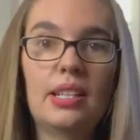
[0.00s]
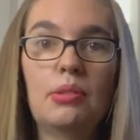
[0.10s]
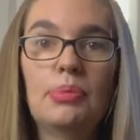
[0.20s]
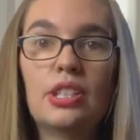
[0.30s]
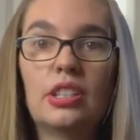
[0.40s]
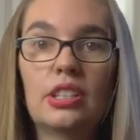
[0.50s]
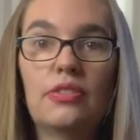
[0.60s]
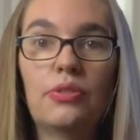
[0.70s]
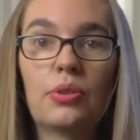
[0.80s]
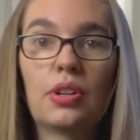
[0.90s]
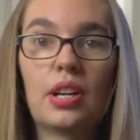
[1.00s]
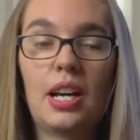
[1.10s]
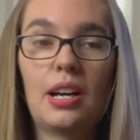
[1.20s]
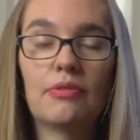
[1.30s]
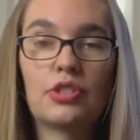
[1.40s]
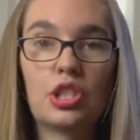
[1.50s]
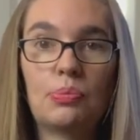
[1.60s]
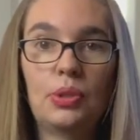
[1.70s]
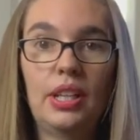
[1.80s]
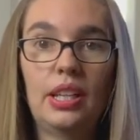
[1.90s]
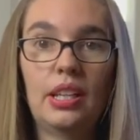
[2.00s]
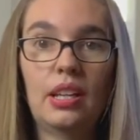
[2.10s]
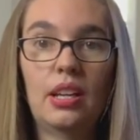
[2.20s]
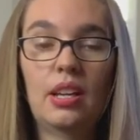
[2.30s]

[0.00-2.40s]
It would be good for spring,